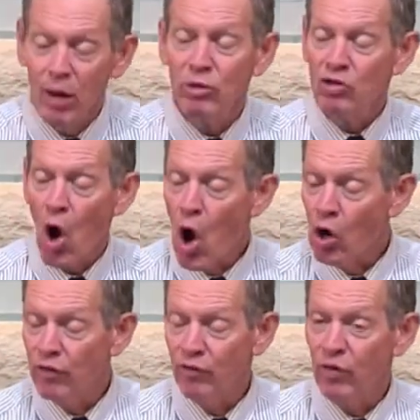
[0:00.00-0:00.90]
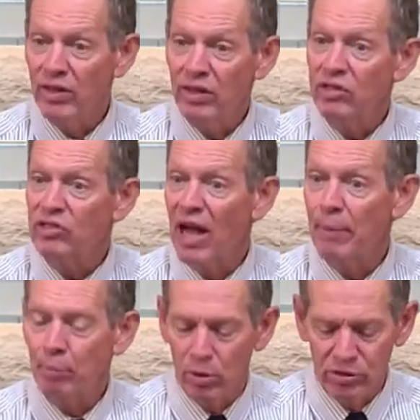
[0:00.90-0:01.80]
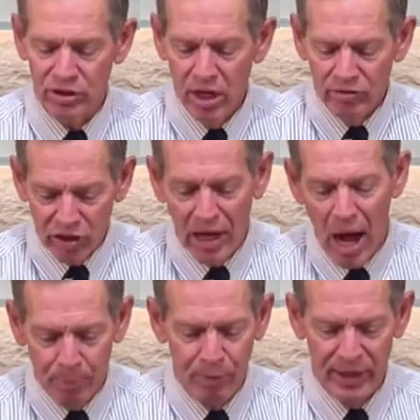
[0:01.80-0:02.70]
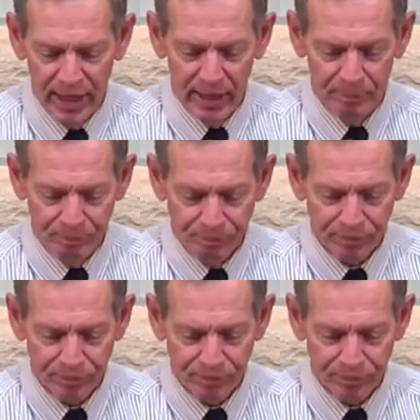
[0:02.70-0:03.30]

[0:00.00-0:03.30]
it was hard for the disciples to comprehend.